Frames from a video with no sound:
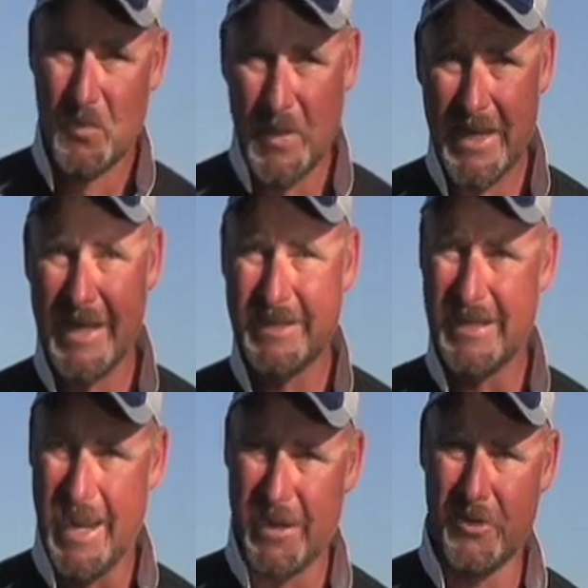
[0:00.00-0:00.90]
We as
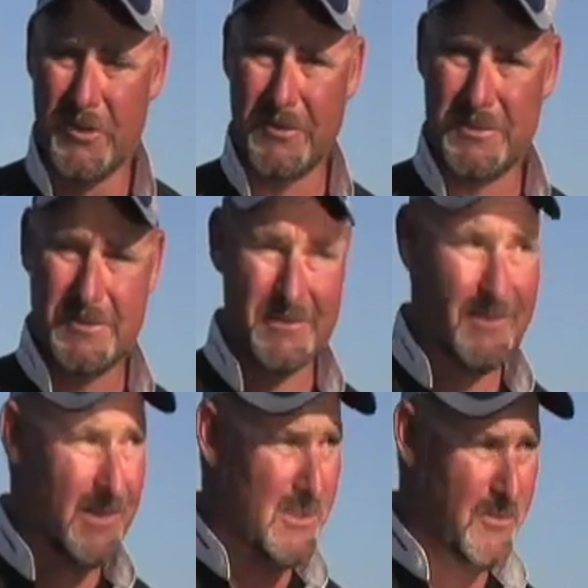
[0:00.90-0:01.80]
anglers,
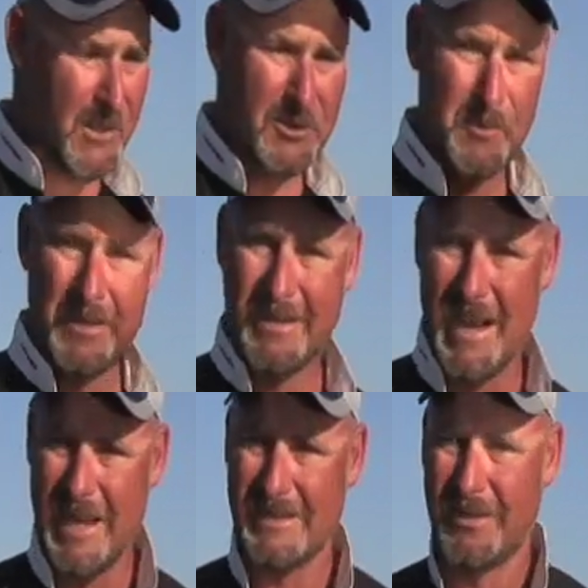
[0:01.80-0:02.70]
as fishermen,
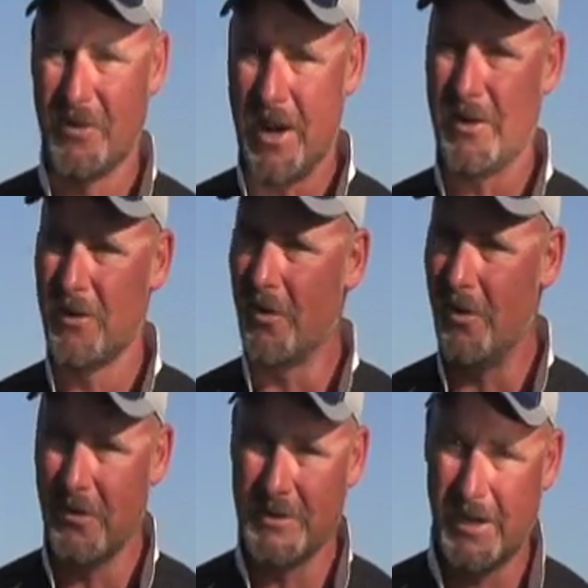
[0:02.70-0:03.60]
guys that are out here
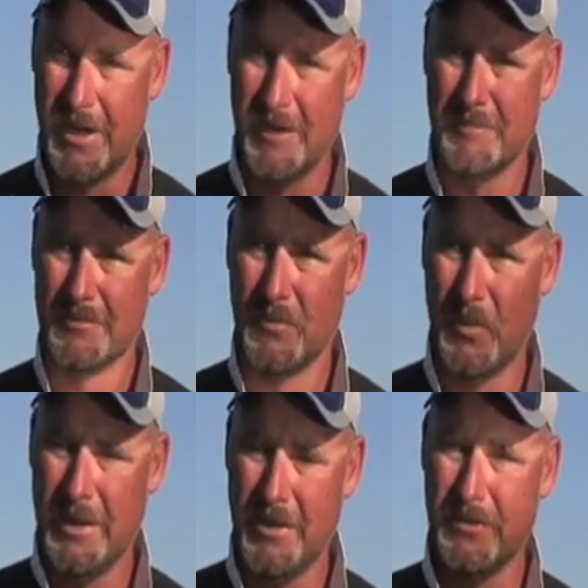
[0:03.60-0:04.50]
all the time,
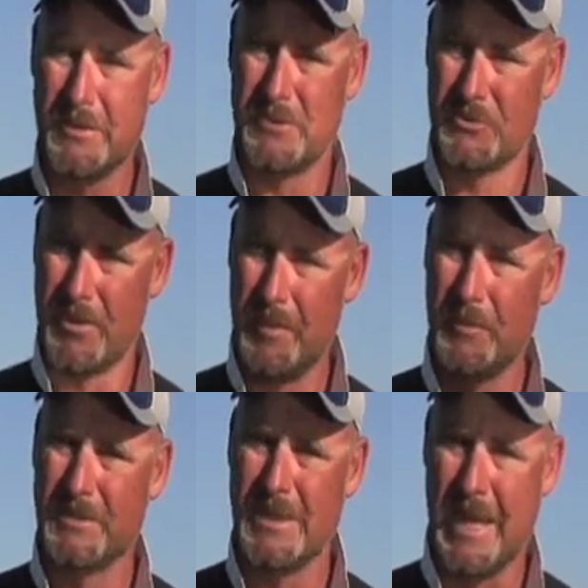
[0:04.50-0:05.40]
we know that the stripers